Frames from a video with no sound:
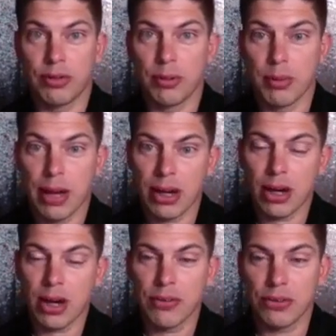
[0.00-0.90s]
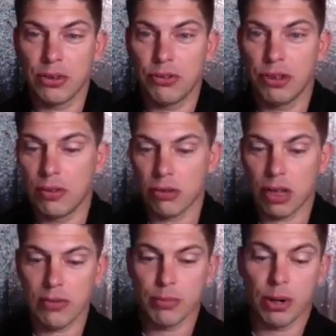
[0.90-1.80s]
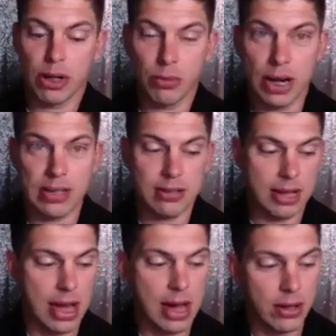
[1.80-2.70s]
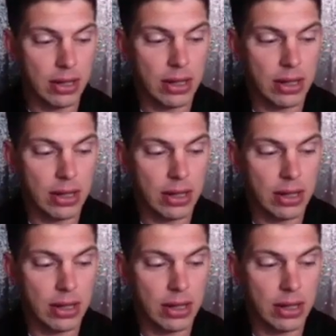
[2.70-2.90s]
from the back office to achieve those life of the party ranks. Now,